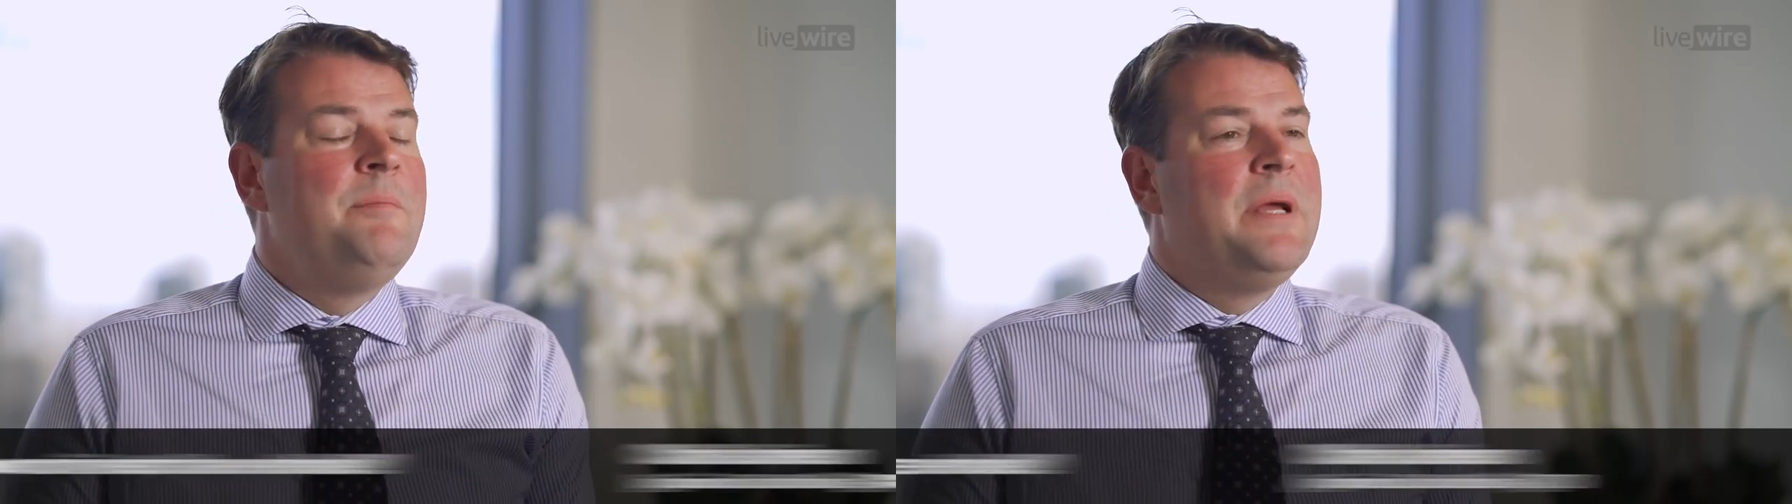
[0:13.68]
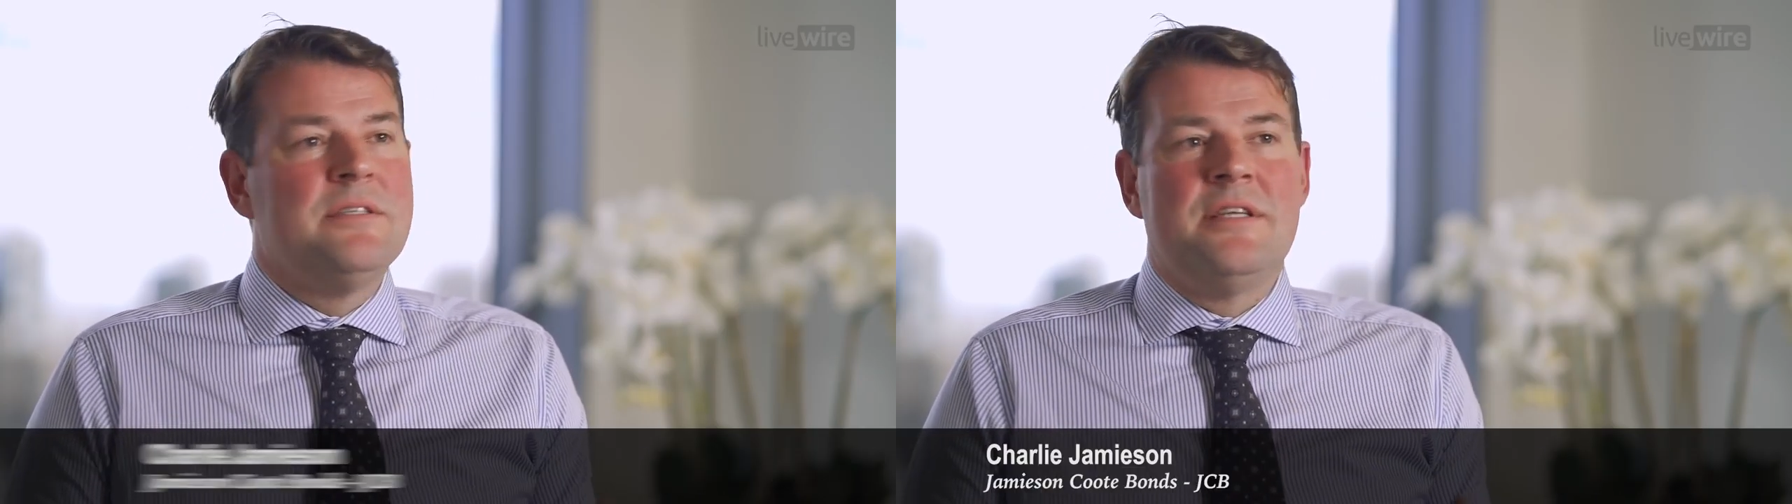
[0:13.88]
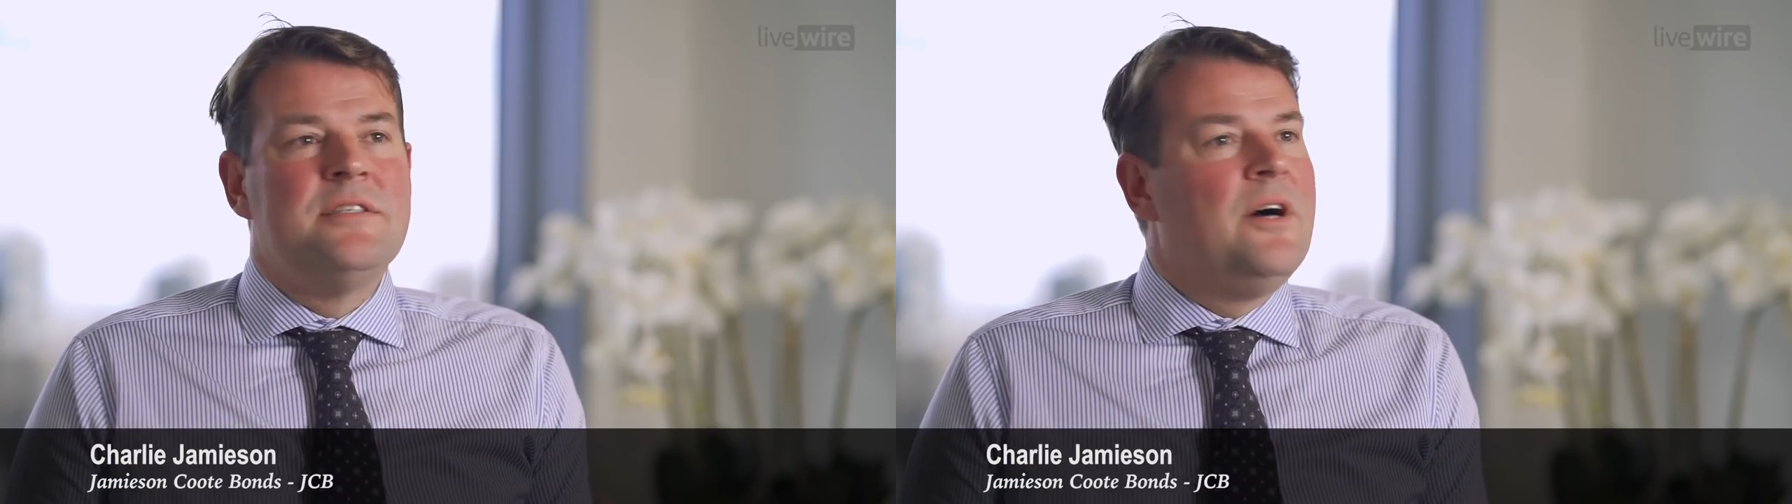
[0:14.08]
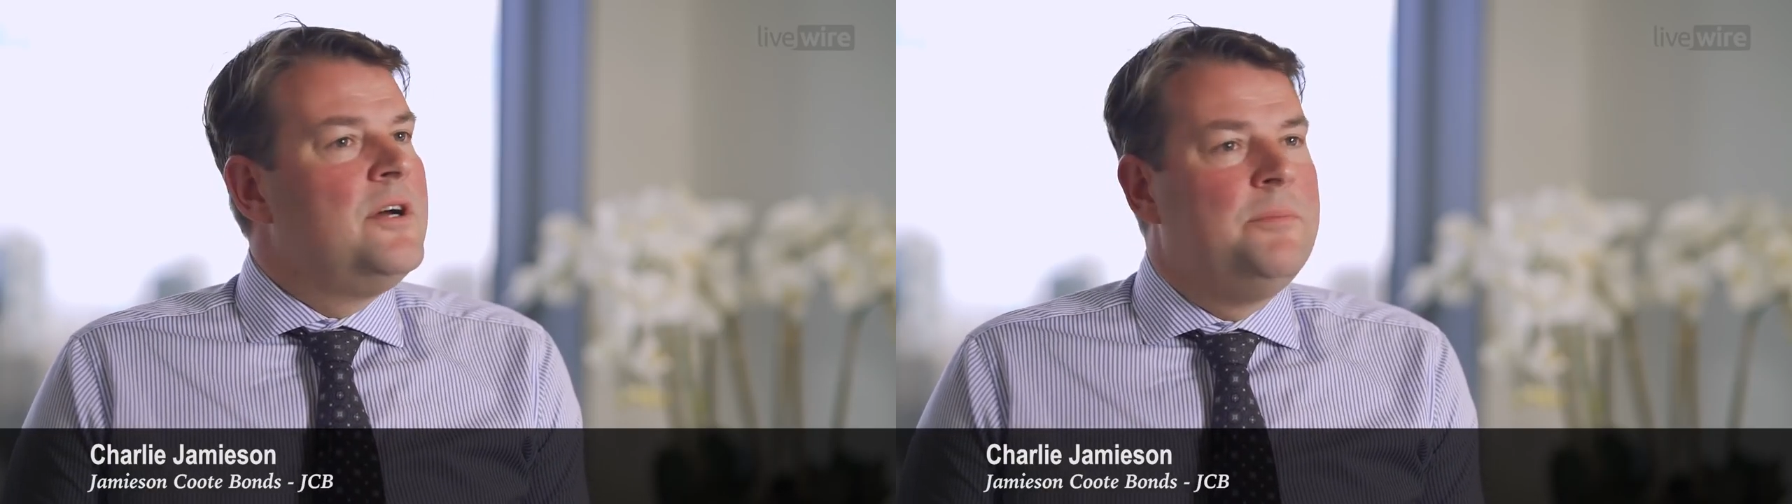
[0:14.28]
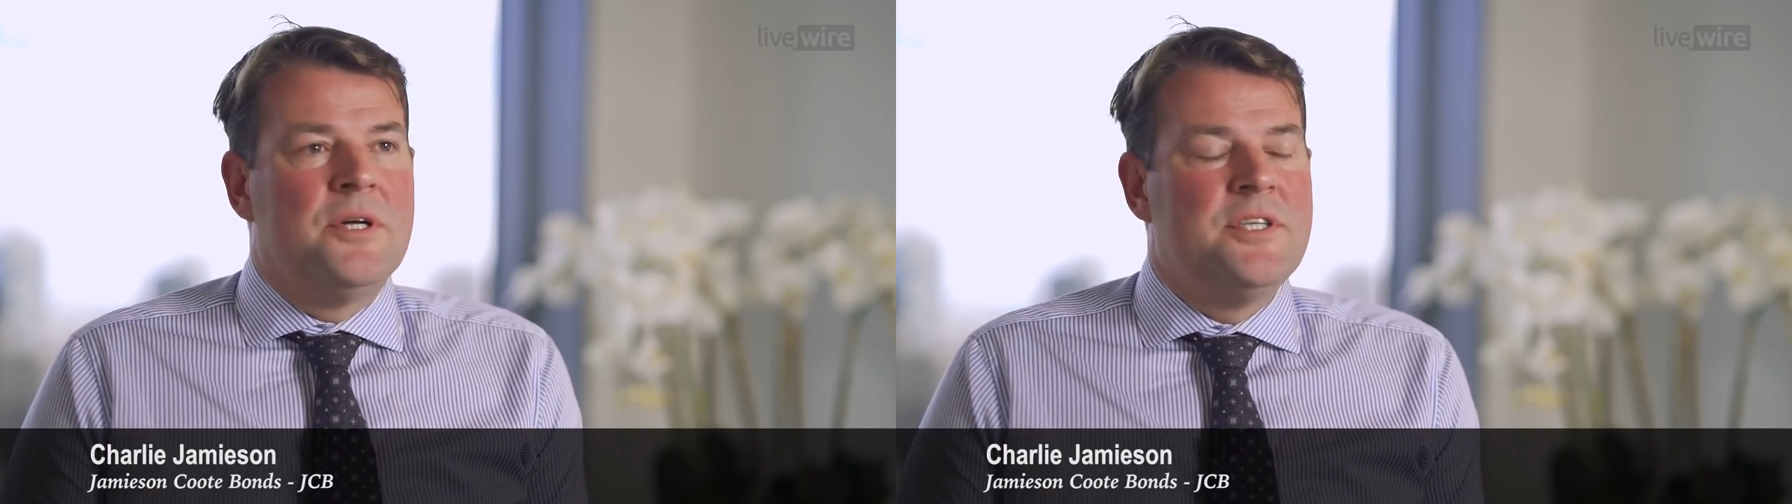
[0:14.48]
Because it's not a
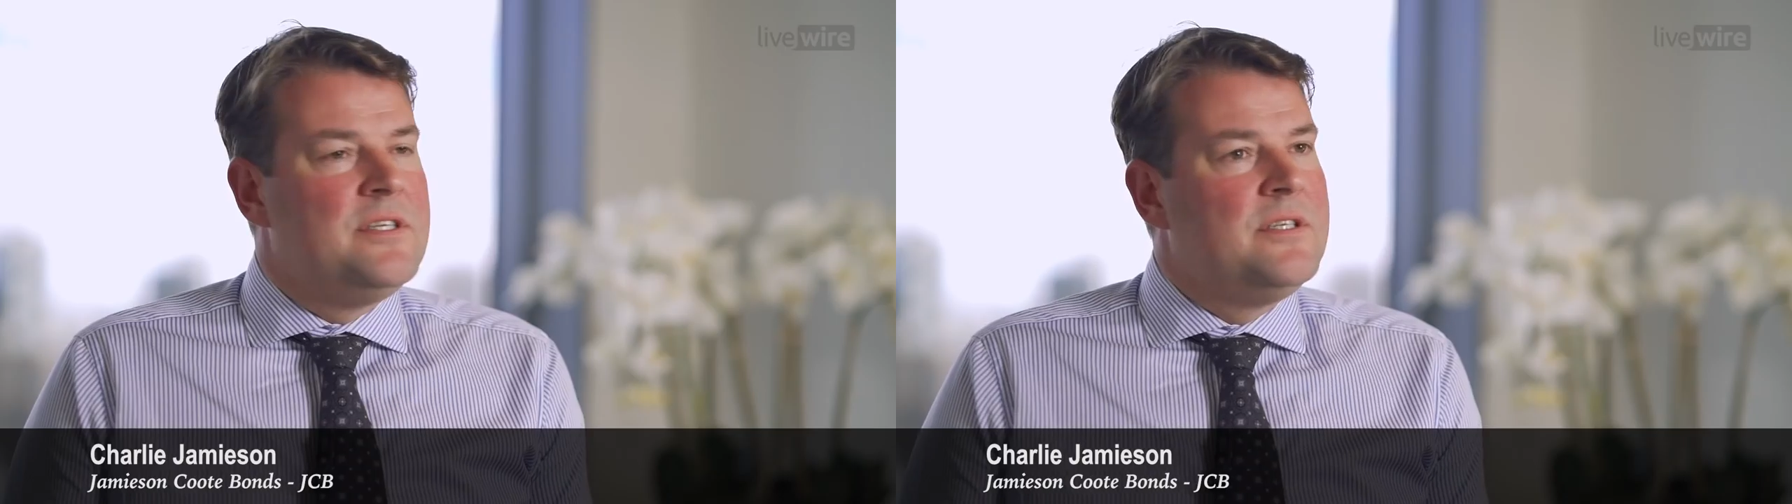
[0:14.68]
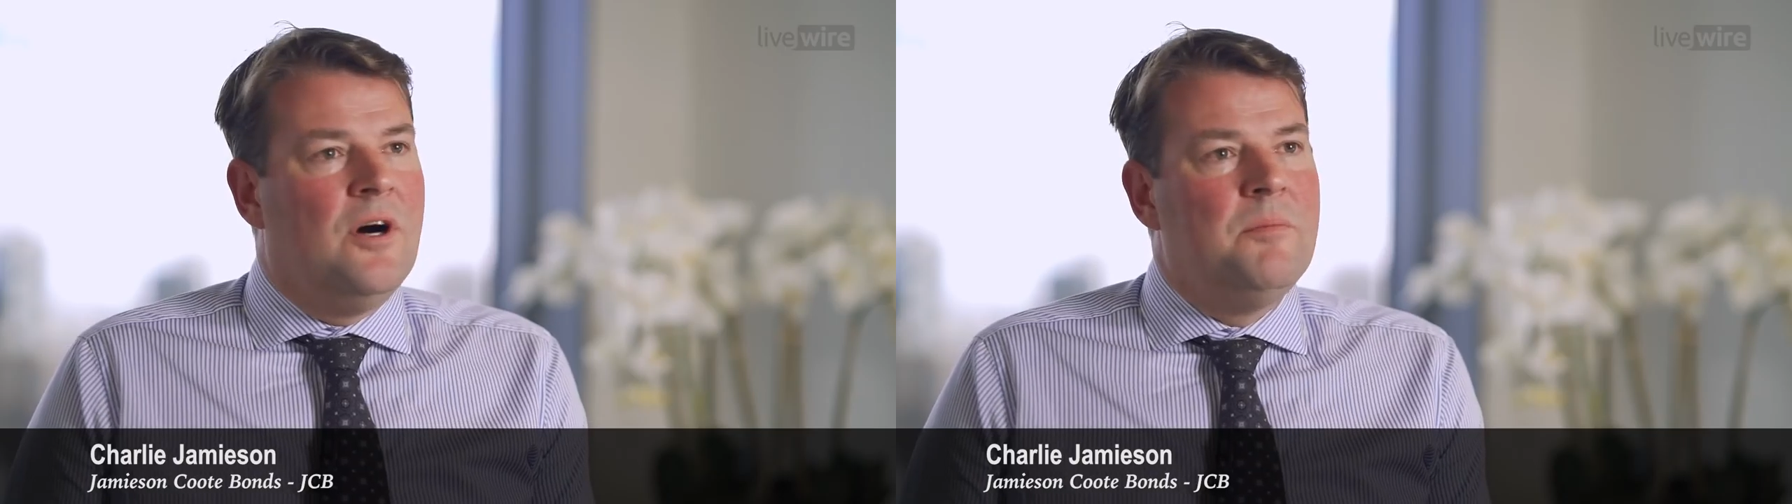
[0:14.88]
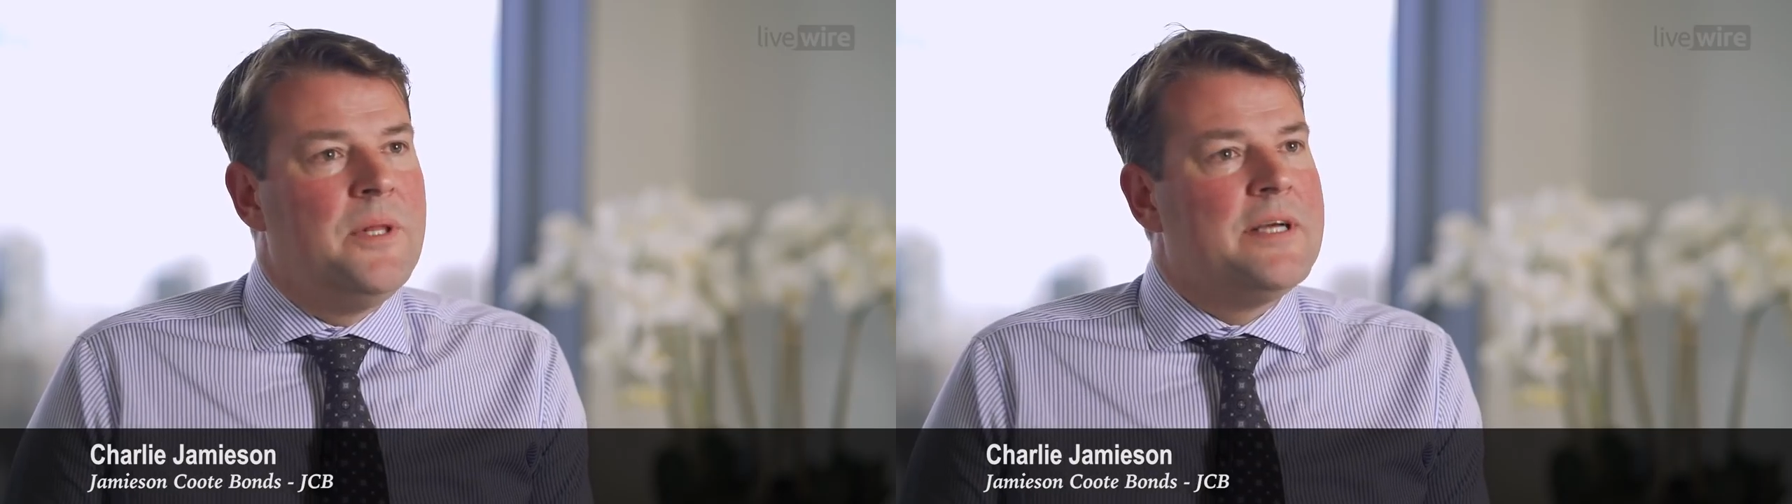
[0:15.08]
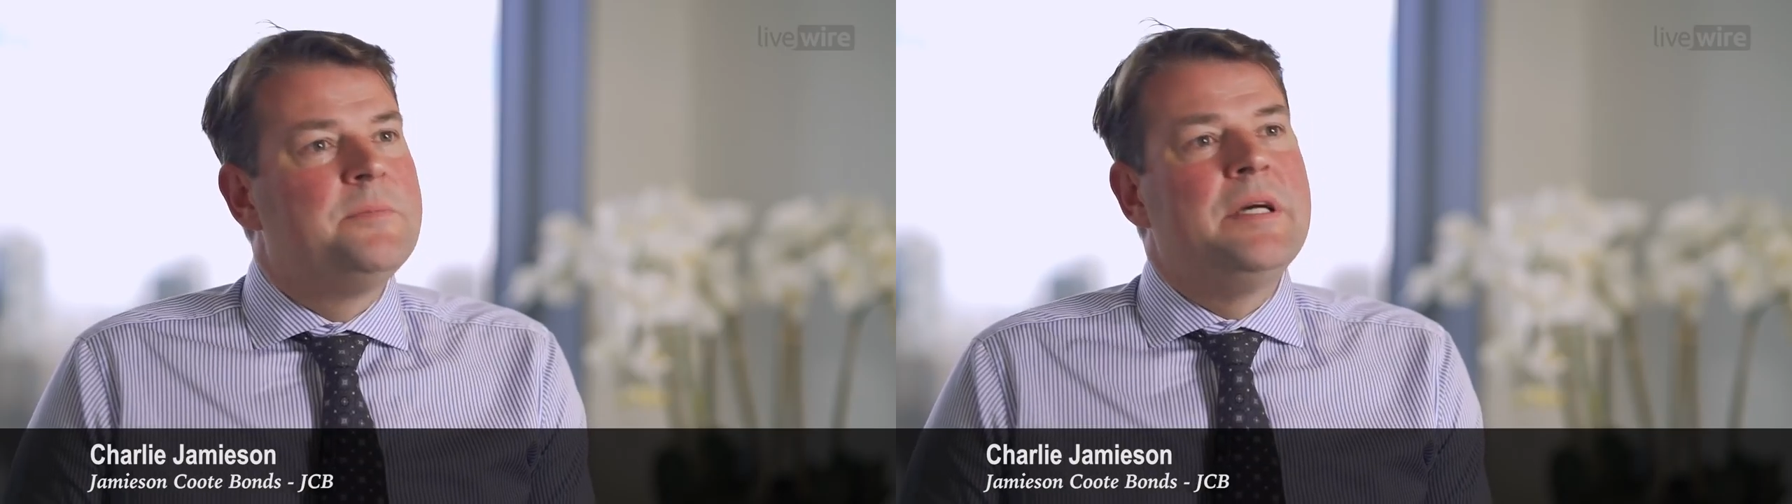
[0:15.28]
homogenous complex.